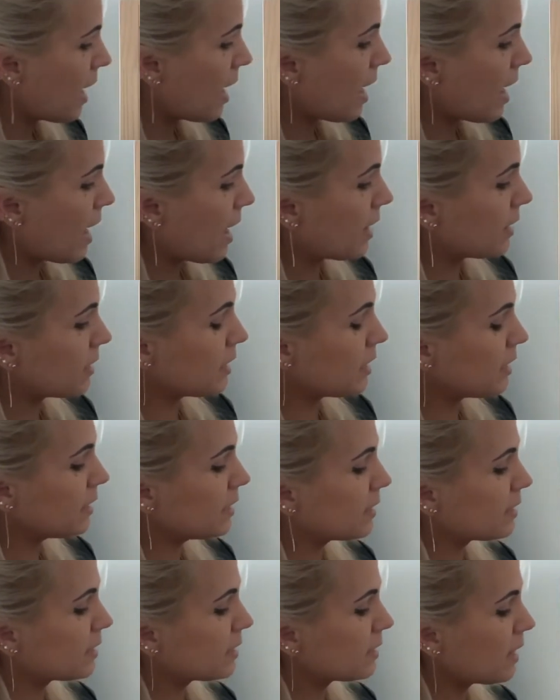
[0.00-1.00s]
And
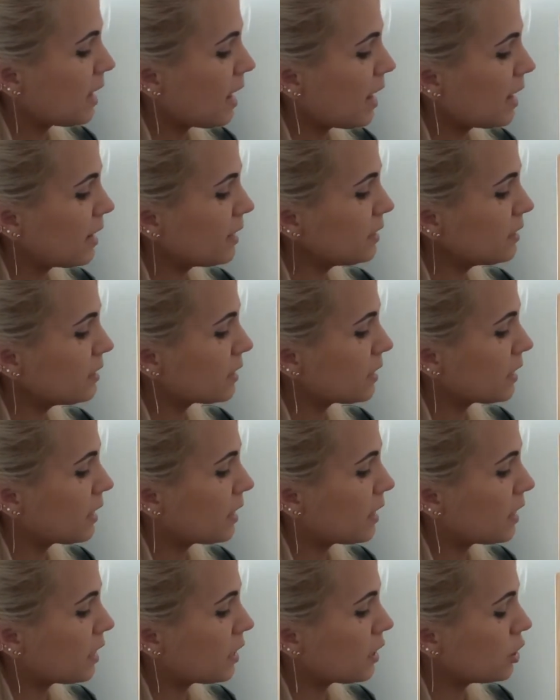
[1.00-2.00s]
inside
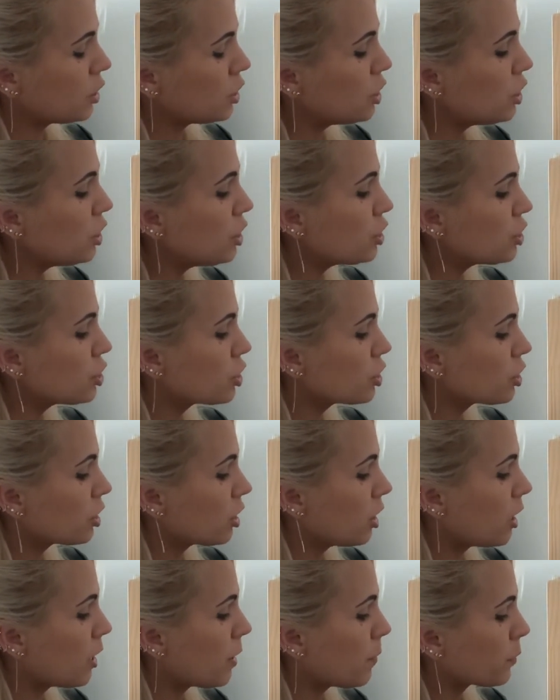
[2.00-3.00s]
each
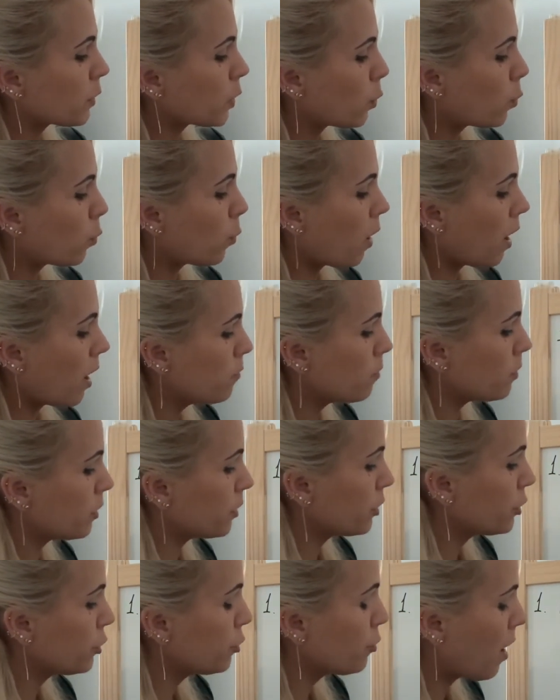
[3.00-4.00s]

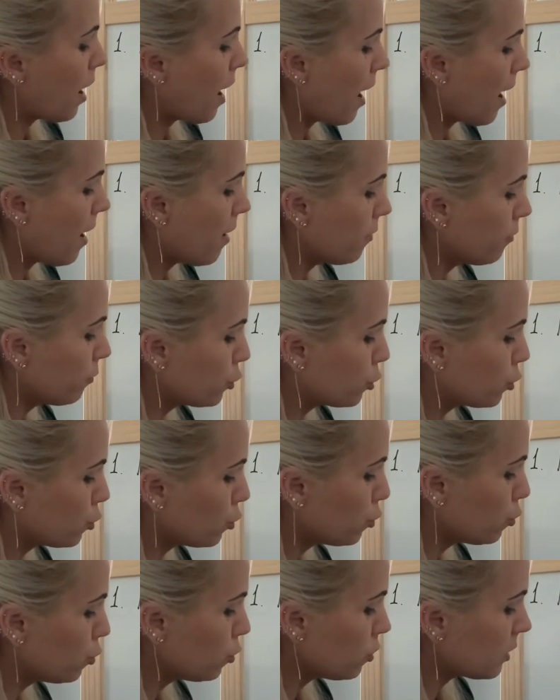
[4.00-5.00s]
quaver you have
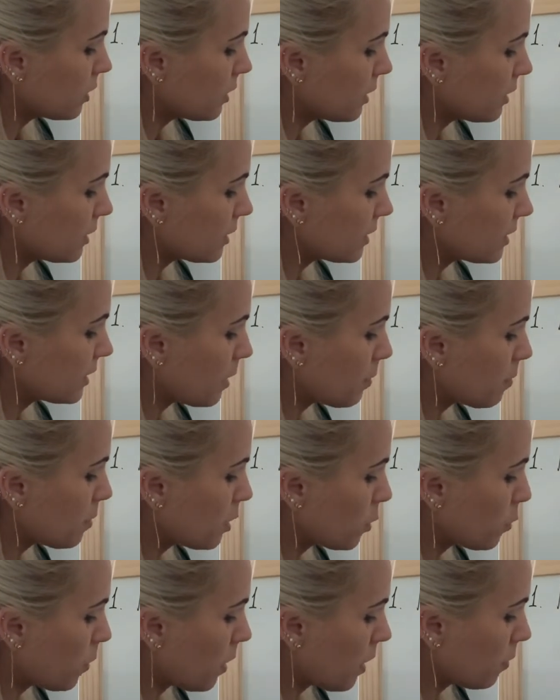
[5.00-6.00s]
two
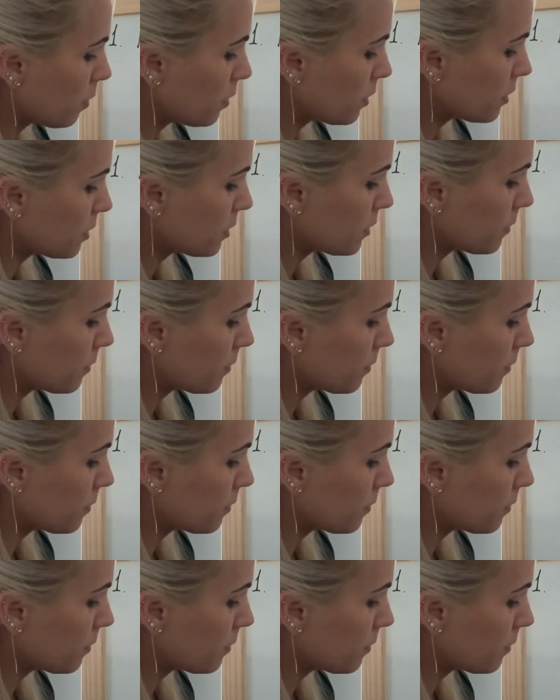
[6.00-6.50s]
semiquavers.